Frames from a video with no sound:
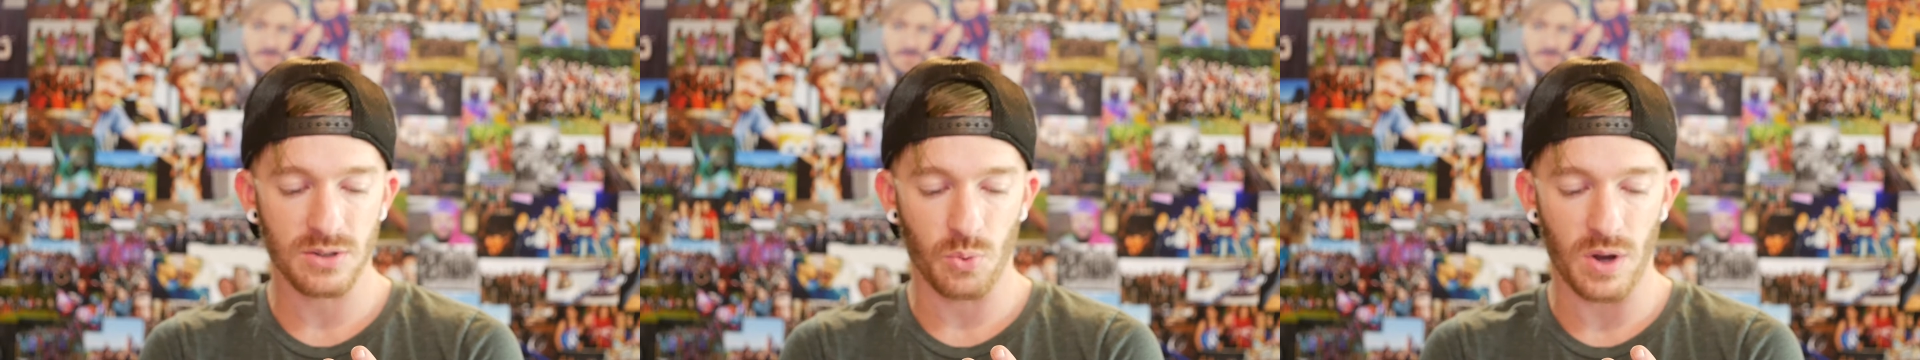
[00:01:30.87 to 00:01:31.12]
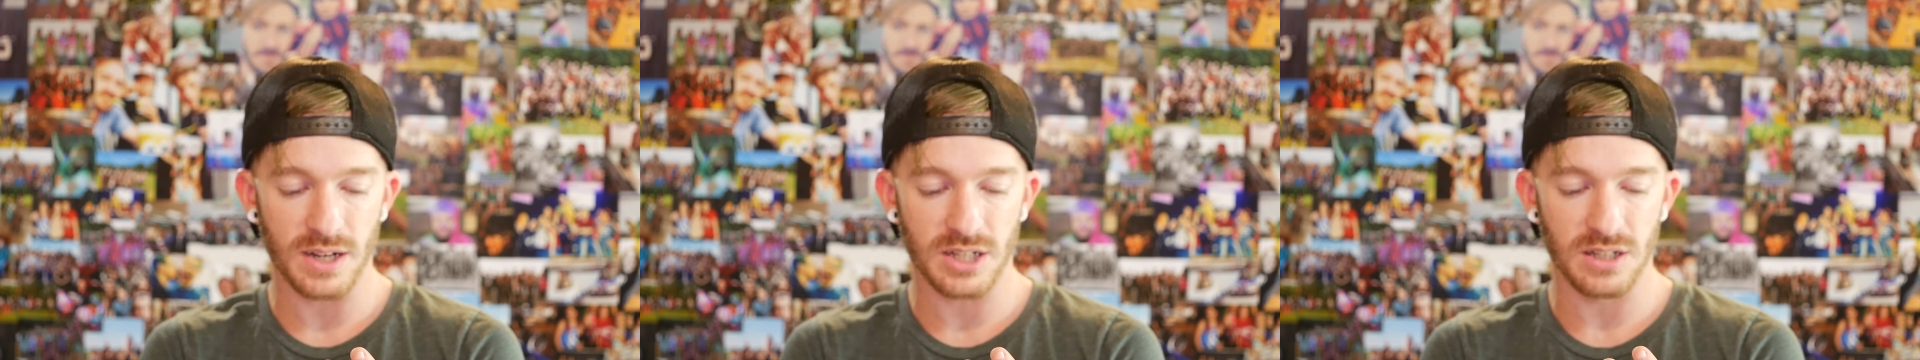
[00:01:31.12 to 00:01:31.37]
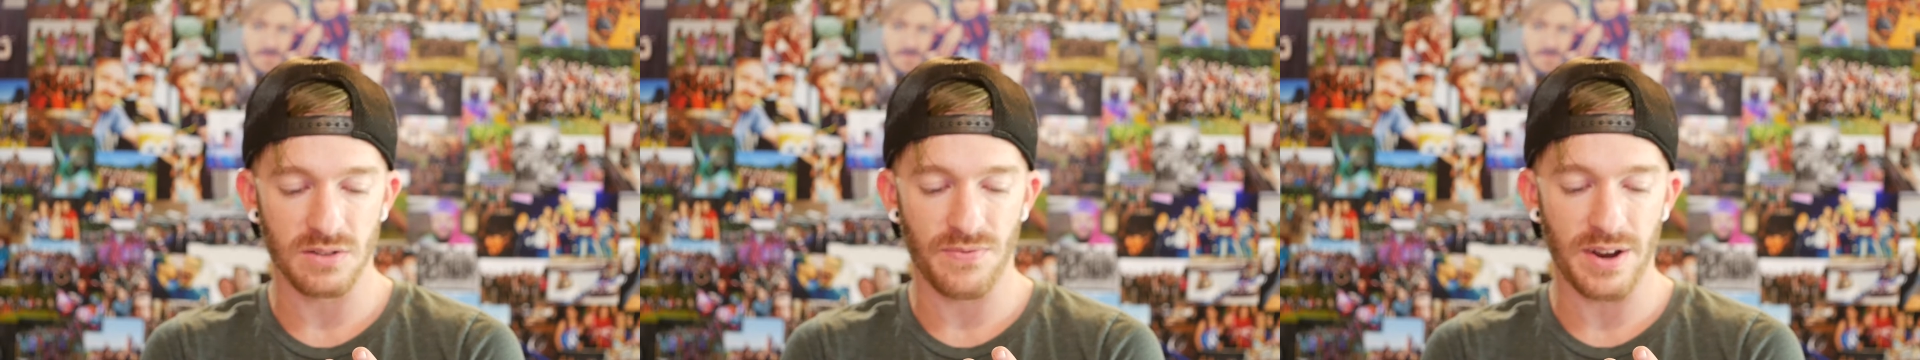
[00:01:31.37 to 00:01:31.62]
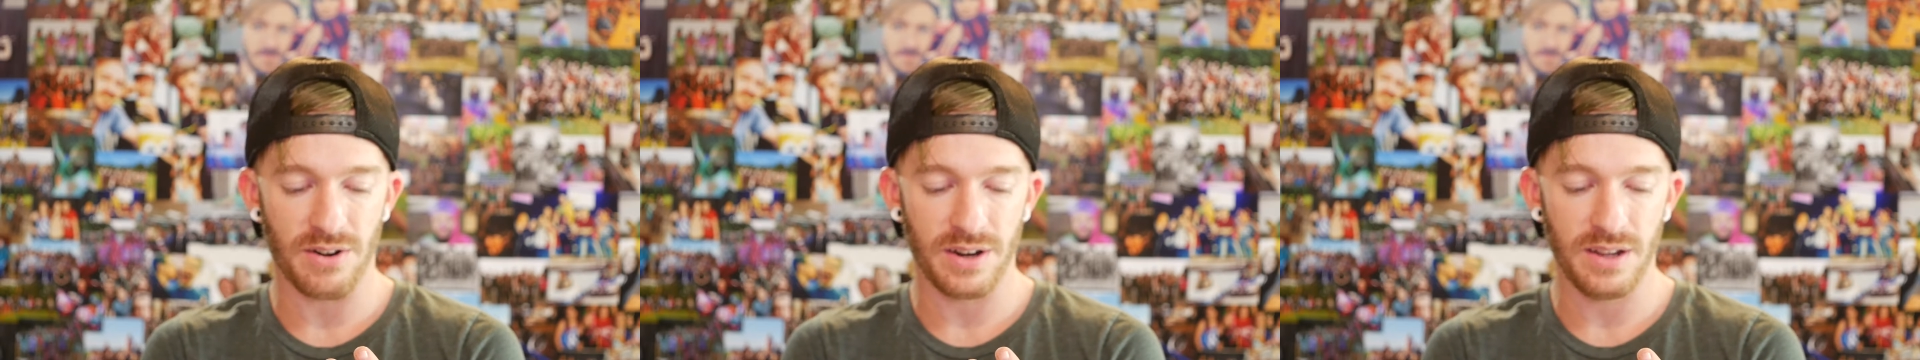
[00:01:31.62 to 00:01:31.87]
to watch his
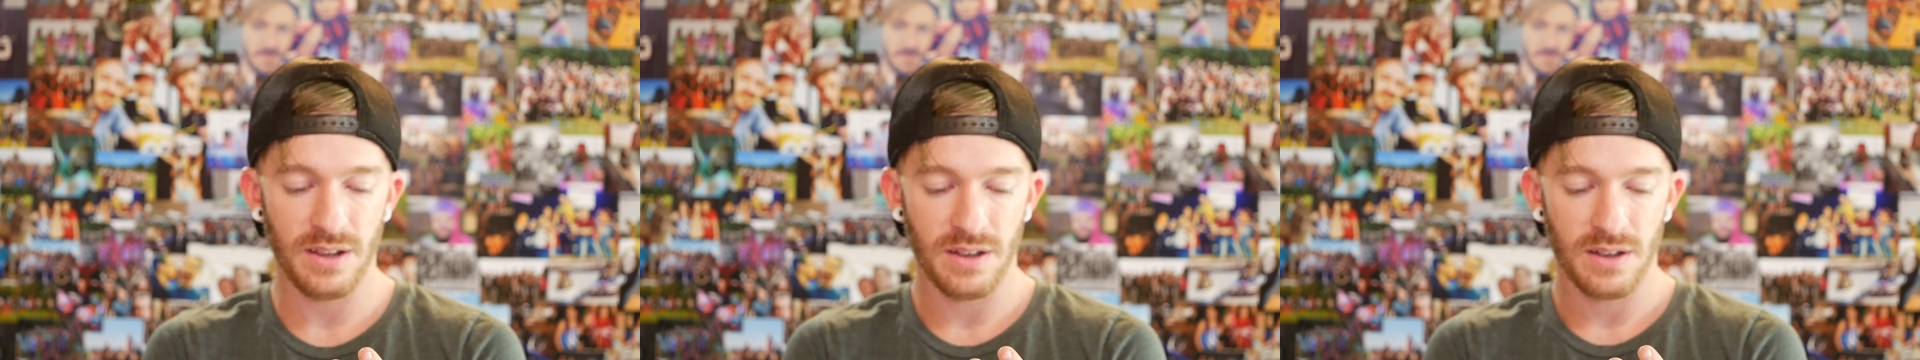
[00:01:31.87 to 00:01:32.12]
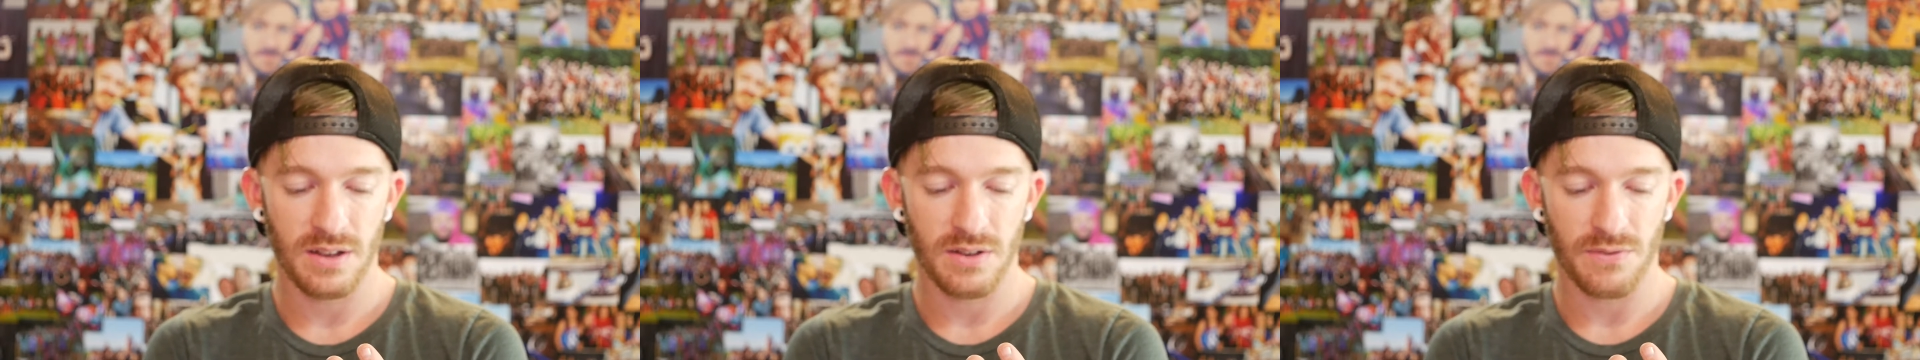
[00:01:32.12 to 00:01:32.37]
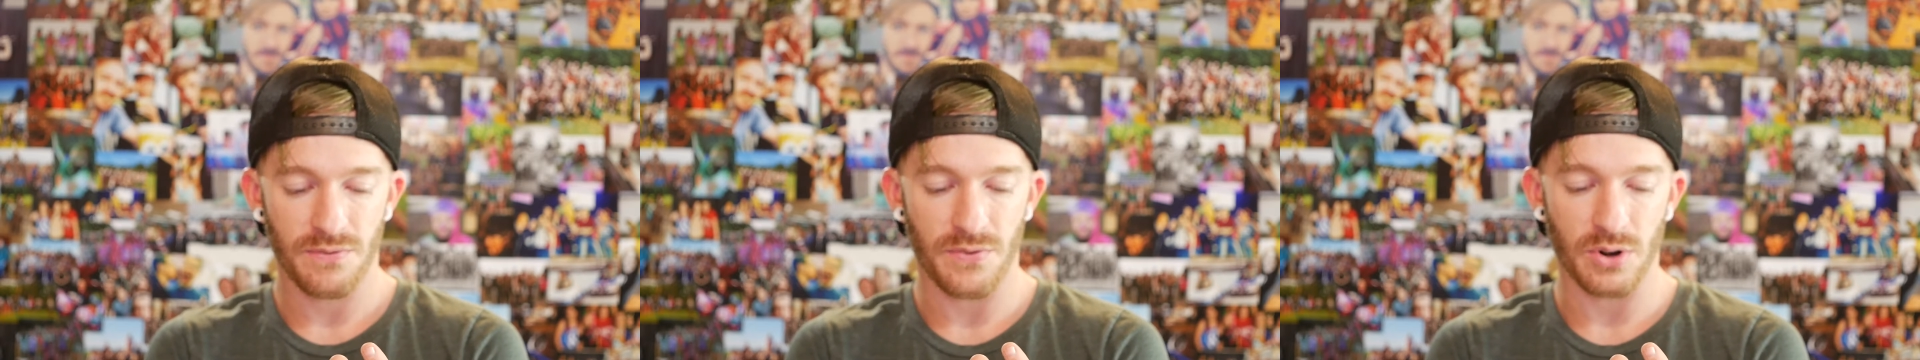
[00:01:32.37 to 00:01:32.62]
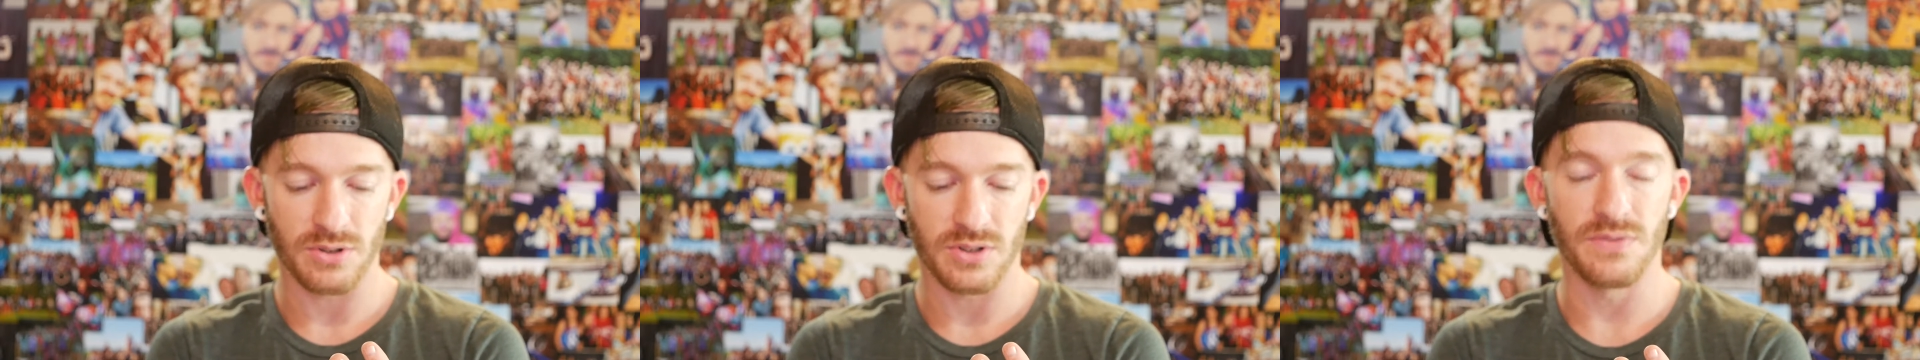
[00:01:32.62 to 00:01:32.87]
very
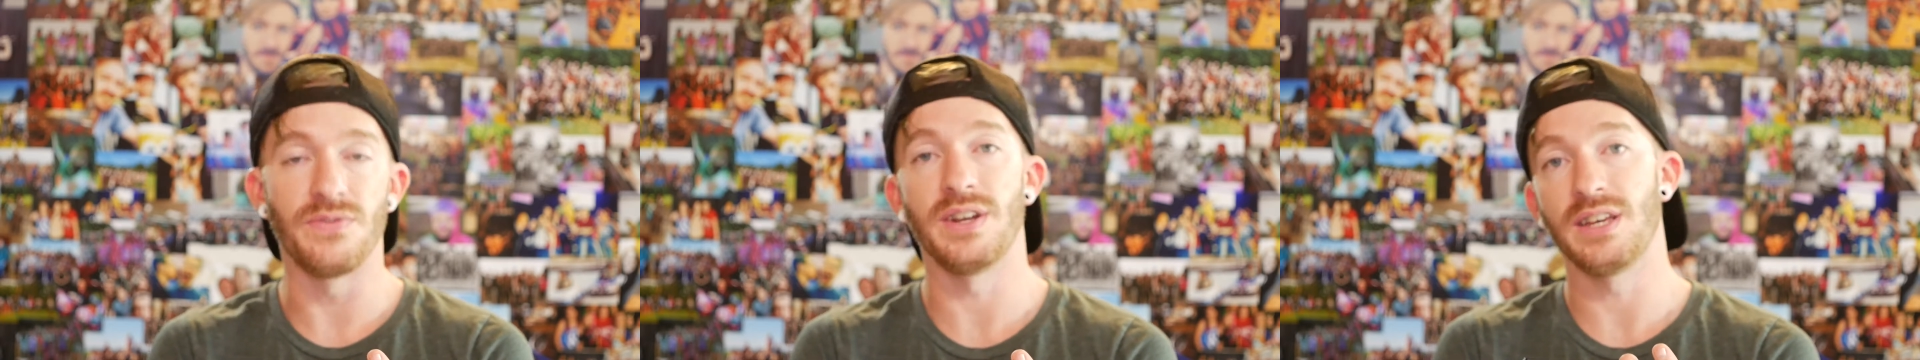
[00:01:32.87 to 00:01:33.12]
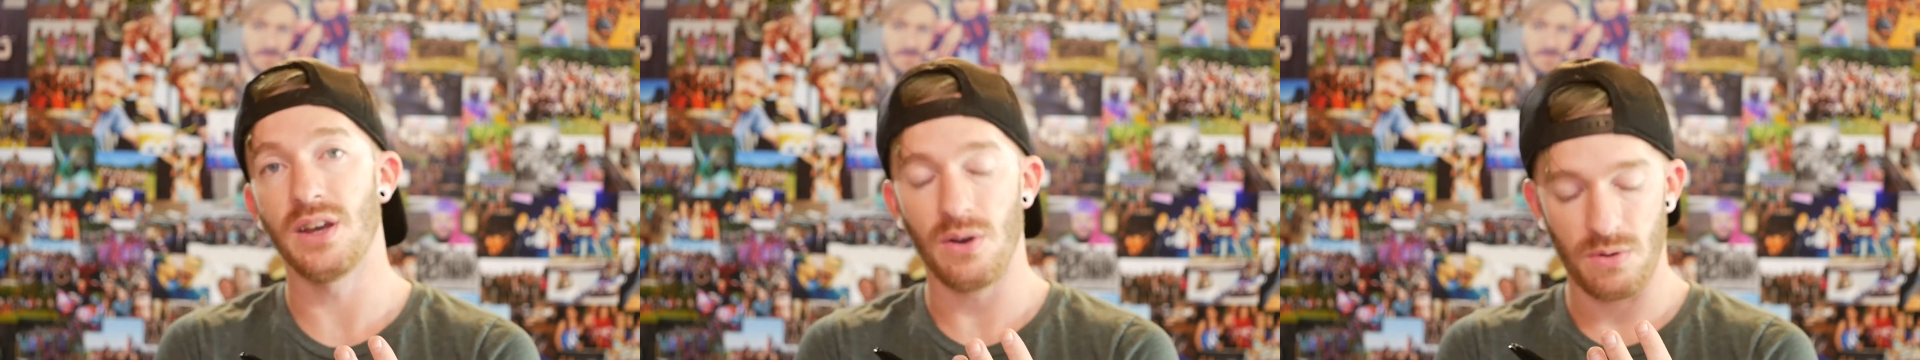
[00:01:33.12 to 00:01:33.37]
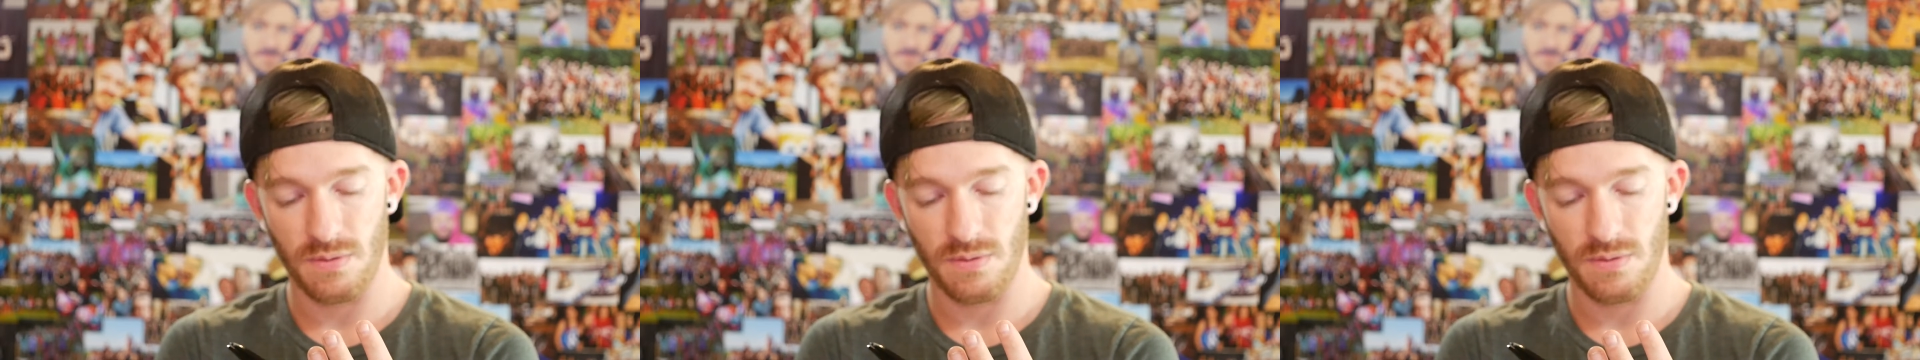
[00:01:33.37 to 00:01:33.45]
first video.